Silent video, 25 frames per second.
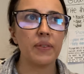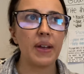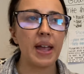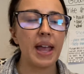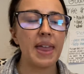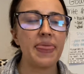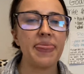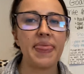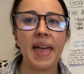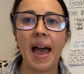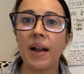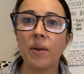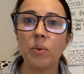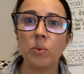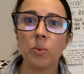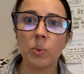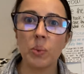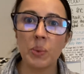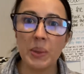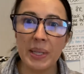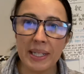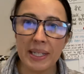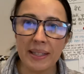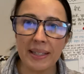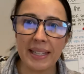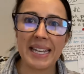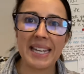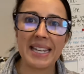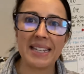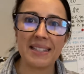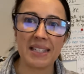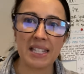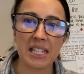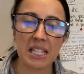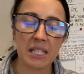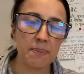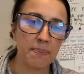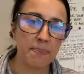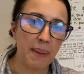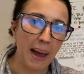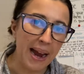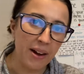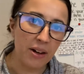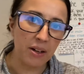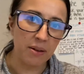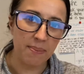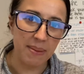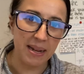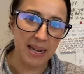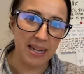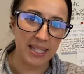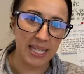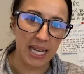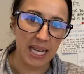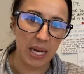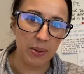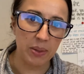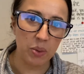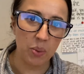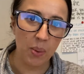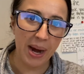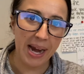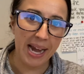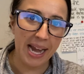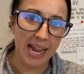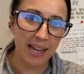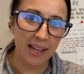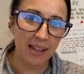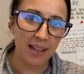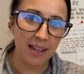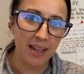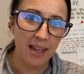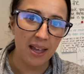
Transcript: And that really inspired me as I was writing.